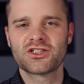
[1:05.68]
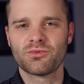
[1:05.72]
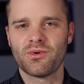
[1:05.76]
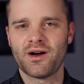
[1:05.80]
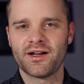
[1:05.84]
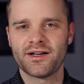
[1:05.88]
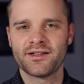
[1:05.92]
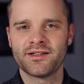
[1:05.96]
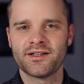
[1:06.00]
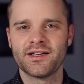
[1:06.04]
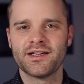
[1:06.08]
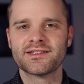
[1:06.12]

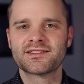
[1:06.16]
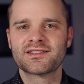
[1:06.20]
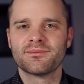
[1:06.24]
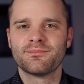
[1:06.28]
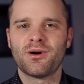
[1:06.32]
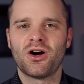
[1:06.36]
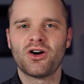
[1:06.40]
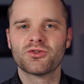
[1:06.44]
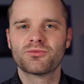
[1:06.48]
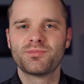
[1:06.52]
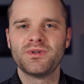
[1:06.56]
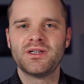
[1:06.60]
1 is
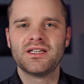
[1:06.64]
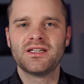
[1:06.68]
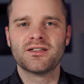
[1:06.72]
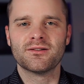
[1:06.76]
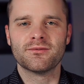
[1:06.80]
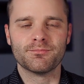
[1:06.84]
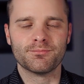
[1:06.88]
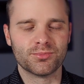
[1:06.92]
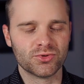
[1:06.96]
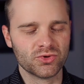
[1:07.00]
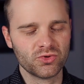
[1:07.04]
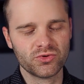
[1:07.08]
about
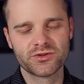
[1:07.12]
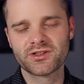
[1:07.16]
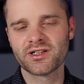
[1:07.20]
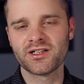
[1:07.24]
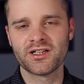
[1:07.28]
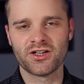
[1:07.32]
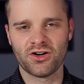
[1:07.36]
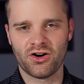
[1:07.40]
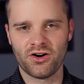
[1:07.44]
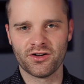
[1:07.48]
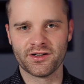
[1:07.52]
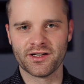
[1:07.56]
being
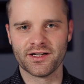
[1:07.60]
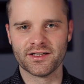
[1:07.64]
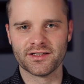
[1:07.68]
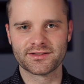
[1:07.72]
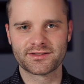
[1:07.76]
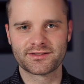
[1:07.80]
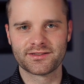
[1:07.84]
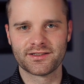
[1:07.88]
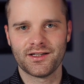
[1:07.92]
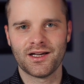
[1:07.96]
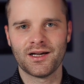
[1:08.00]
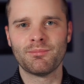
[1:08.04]
brutally
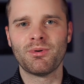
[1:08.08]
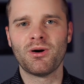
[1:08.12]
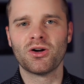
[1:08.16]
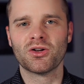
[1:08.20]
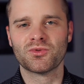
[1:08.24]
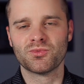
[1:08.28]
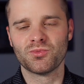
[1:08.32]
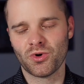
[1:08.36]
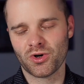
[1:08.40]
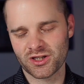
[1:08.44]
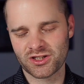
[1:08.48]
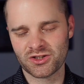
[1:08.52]
honest
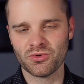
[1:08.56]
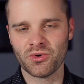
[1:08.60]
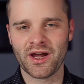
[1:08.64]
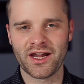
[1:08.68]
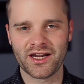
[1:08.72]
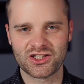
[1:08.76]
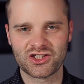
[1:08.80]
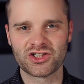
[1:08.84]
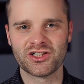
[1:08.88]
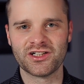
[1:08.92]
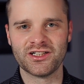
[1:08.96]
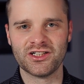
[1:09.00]
about what you
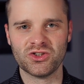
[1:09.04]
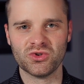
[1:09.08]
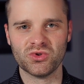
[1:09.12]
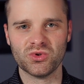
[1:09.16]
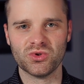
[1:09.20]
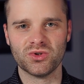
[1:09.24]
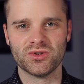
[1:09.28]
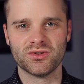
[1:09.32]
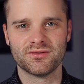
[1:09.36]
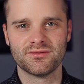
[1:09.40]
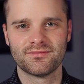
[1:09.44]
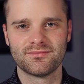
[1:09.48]
actually
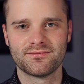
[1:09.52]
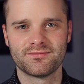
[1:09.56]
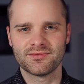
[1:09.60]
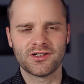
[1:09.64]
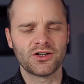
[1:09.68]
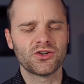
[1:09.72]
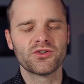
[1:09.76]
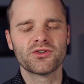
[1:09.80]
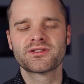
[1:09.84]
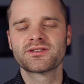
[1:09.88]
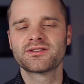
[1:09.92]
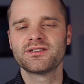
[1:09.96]
do. Now
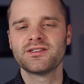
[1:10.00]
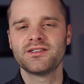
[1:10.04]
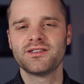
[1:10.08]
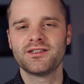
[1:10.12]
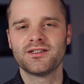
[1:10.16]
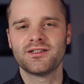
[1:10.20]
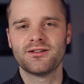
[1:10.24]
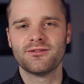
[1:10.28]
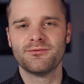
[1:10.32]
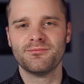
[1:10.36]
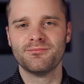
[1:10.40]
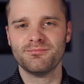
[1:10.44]
you
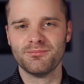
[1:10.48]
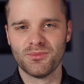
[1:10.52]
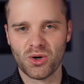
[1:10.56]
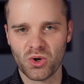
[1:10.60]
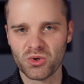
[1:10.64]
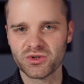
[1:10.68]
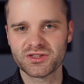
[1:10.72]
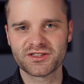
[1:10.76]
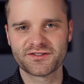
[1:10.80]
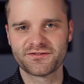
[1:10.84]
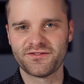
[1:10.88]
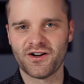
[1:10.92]
see,
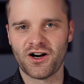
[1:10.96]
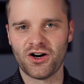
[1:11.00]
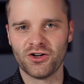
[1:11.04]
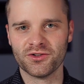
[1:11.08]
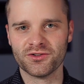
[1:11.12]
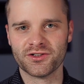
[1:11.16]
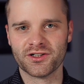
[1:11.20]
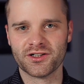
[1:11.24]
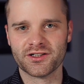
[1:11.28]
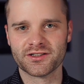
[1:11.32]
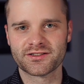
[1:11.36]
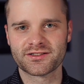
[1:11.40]
most
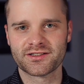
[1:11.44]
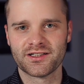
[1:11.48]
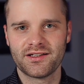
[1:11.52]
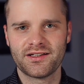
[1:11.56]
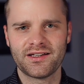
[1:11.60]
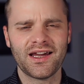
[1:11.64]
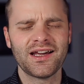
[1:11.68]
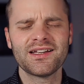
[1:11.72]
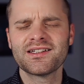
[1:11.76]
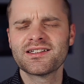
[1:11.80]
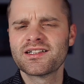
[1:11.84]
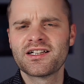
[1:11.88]
founders
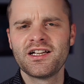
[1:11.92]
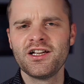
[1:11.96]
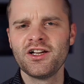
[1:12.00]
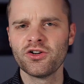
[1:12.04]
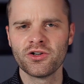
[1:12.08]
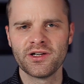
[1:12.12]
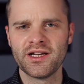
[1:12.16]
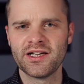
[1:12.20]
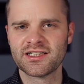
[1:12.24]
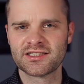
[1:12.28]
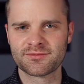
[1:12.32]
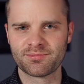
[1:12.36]
can't
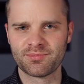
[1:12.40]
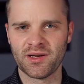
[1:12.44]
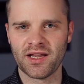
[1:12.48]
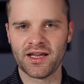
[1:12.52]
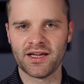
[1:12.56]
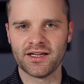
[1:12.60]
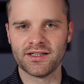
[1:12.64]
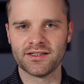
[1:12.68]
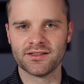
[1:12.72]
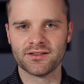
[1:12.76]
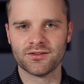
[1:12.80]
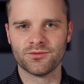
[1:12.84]
clearly
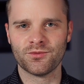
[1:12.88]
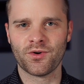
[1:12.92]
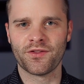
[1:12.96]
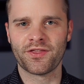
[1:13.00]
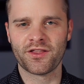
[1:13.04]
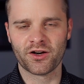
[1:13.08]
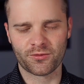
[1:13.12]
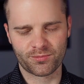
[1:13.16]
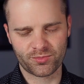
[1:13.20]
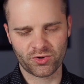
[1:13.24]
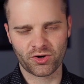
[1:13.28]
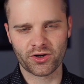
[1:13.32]
explain what
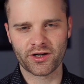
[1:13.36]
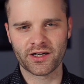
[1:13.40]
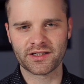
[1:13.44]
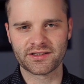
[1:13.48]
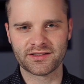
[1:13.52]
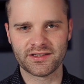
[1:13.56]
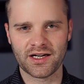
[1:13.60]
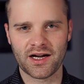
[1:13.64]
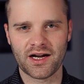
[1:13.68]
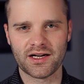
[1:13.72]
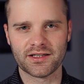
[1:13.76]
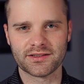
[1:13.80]
their
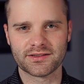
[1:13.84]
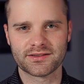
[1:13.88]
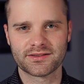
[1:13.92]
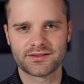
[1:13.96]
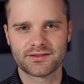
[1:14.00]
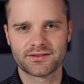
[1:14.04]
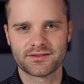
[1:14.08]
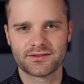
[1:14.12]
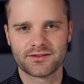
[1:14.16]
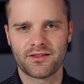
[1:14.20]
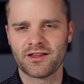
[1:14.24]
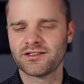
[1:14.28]
product
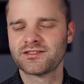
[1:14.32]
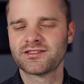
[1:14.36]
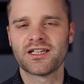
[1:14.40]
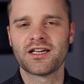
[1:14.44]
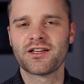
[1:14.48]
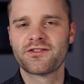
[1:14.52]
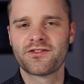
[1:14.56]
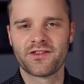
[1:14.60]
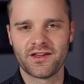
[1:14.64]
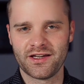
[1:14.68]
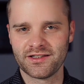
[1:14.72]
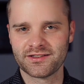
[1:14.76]
does. They
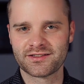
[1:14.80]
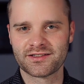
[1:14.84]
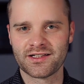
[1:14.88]
say things